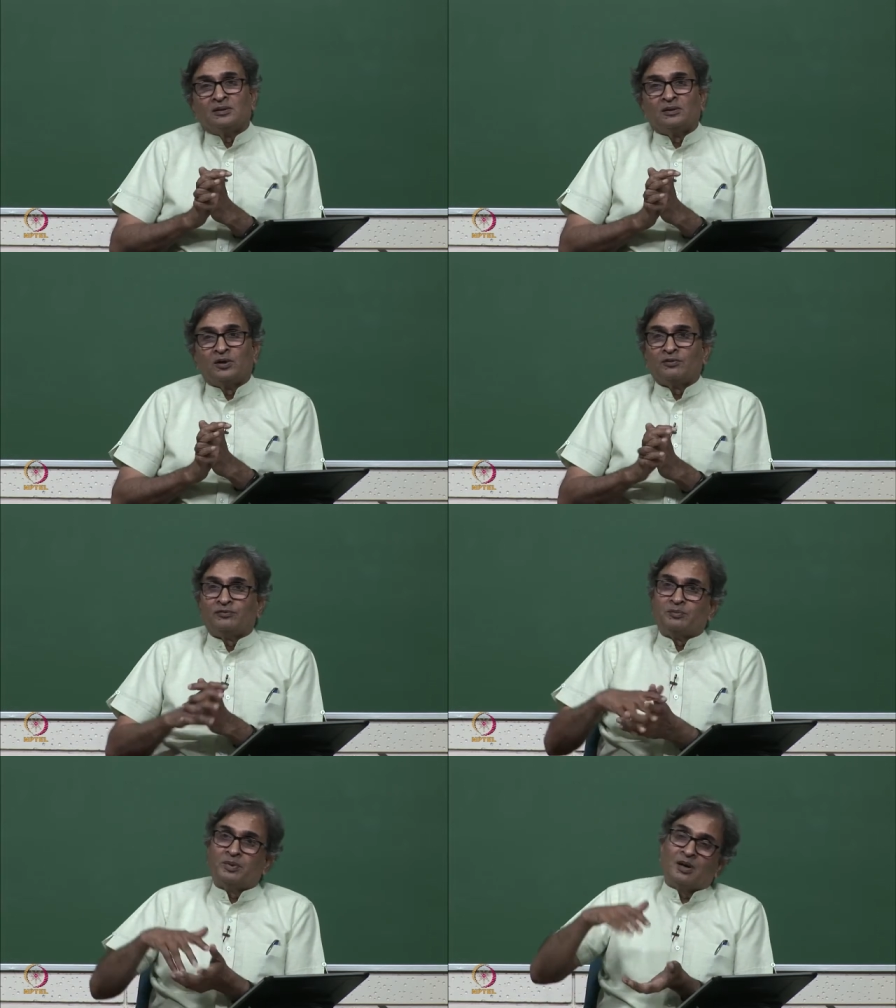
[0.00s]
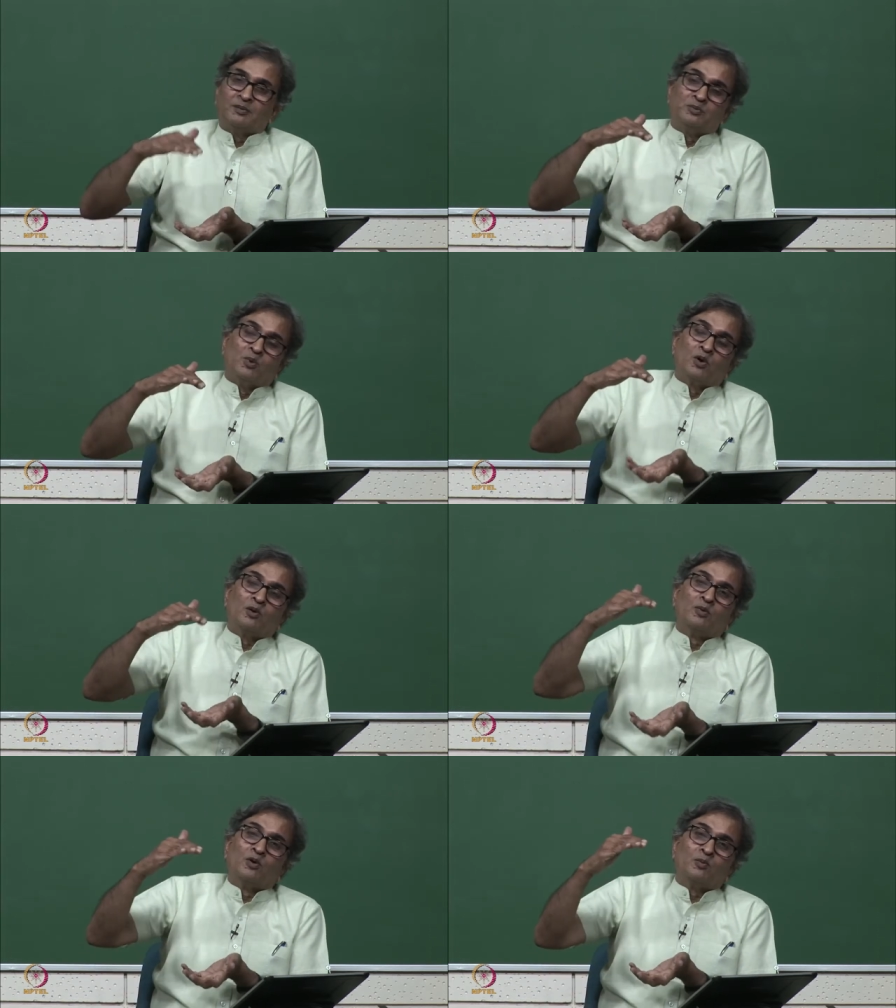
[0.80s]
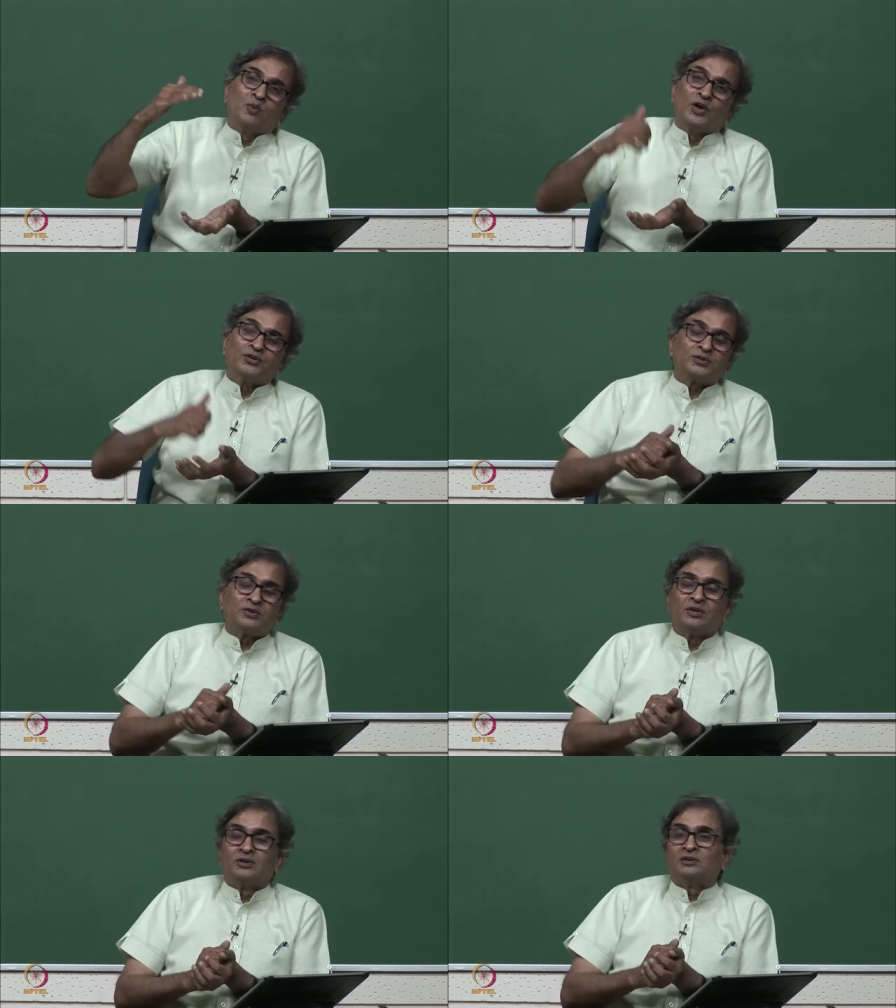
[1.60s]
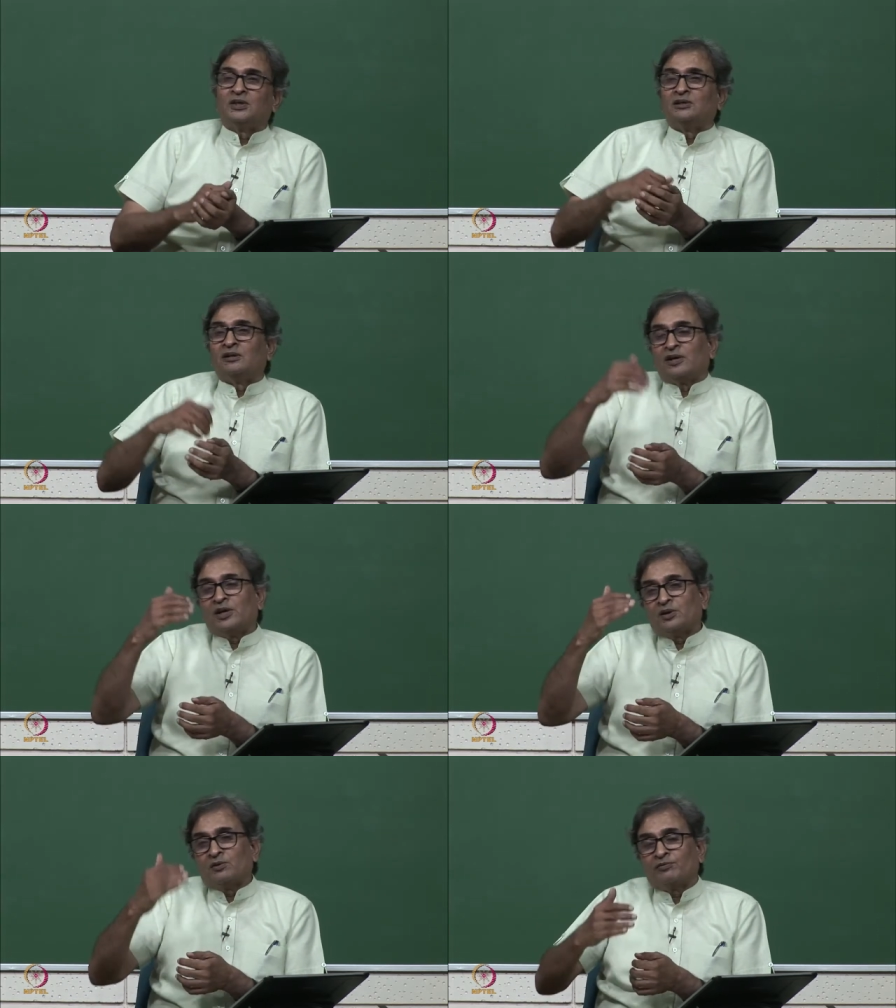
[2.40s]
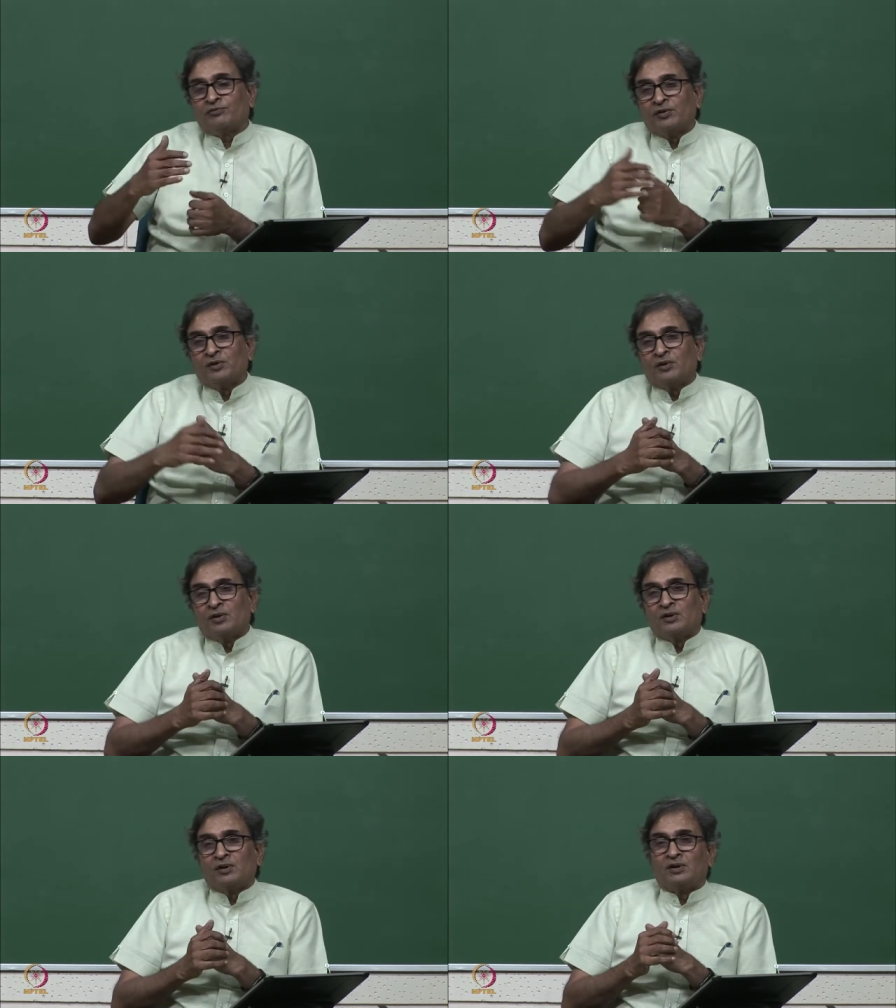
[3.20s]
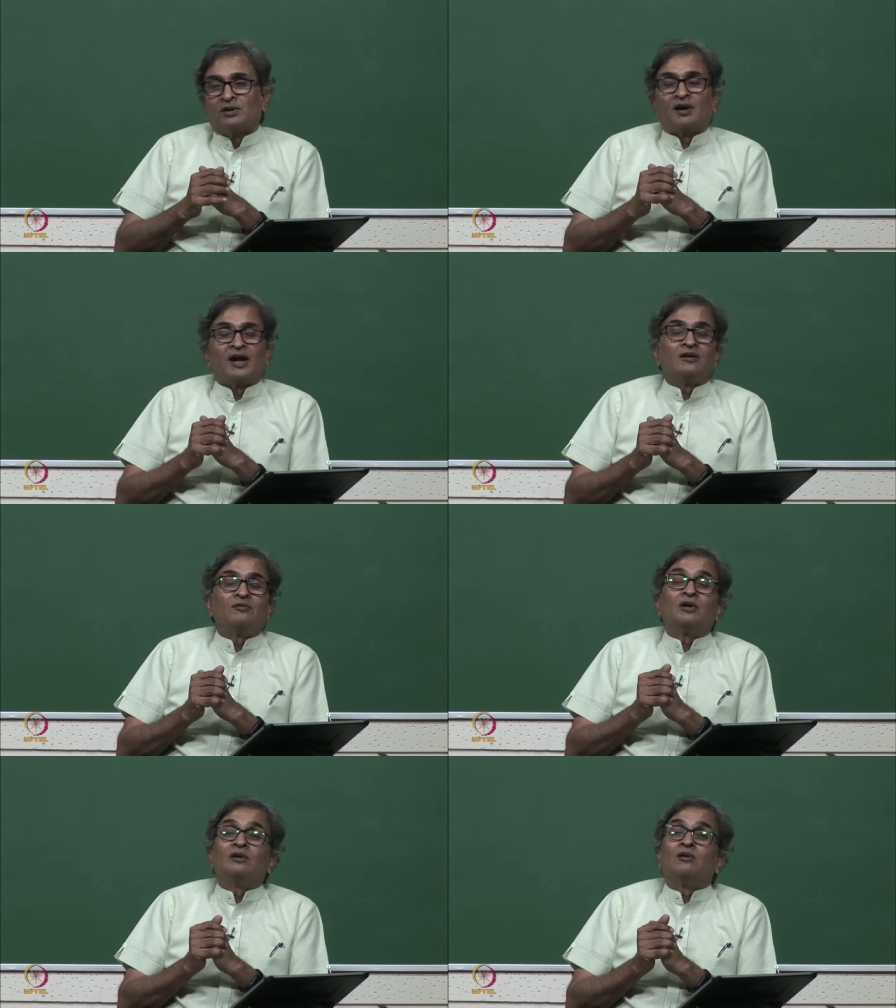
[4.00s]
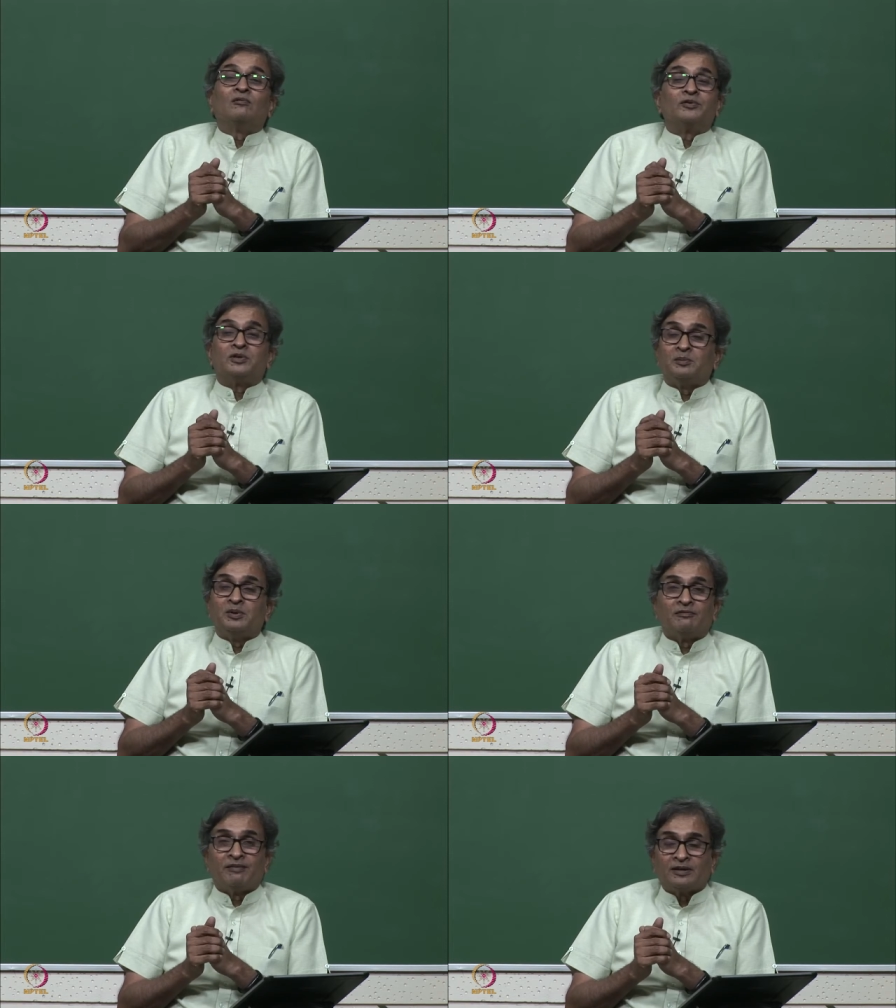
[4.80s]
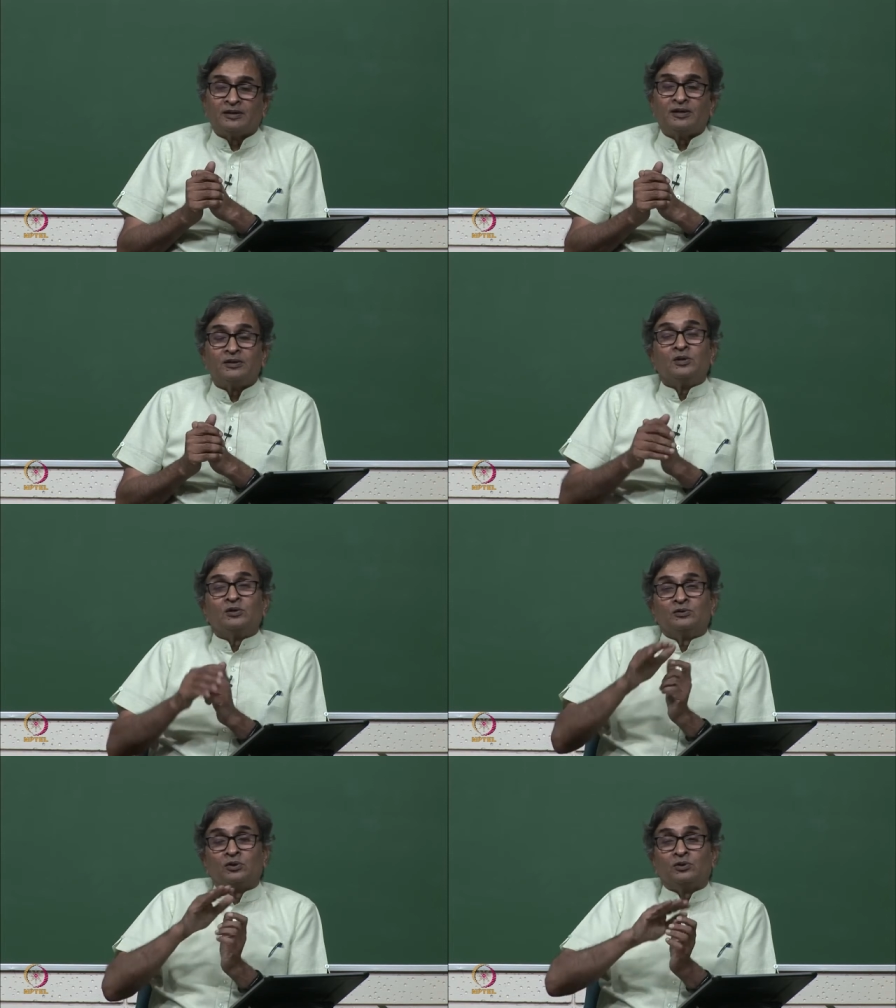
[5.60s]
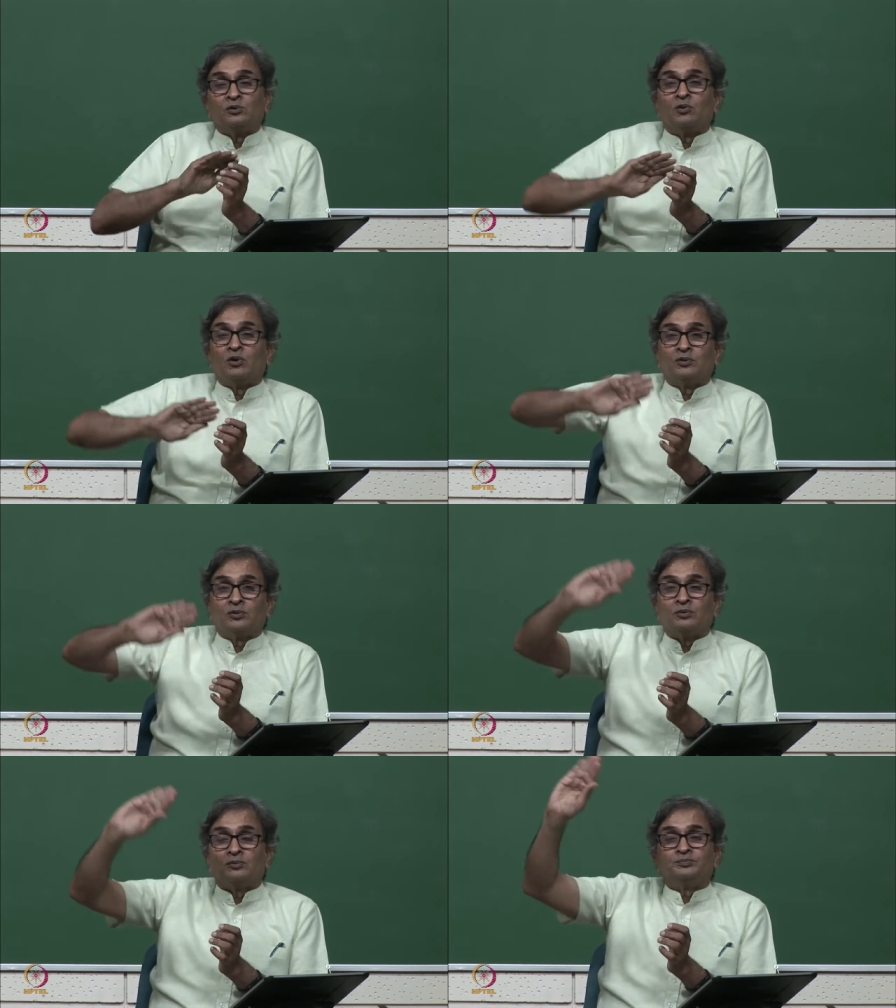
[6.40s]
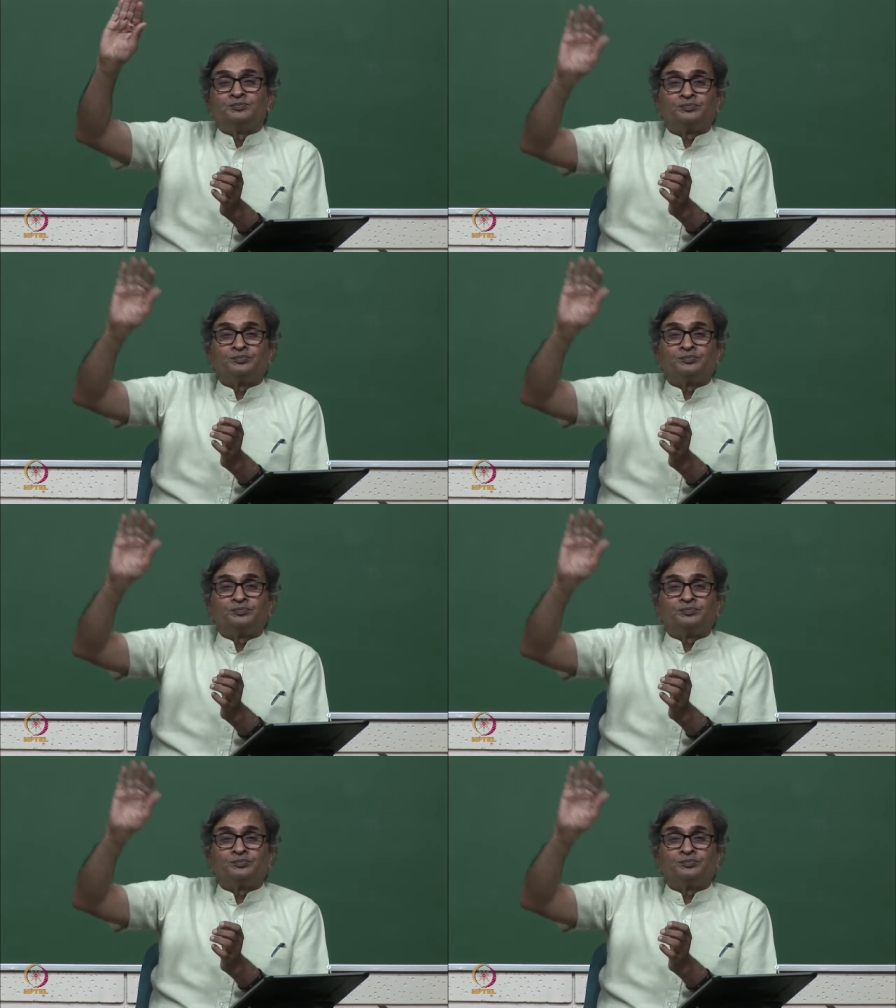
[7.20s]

Now, if it becomes more and more moist, then the rate of uh, drying will obviously be affected. So, you want to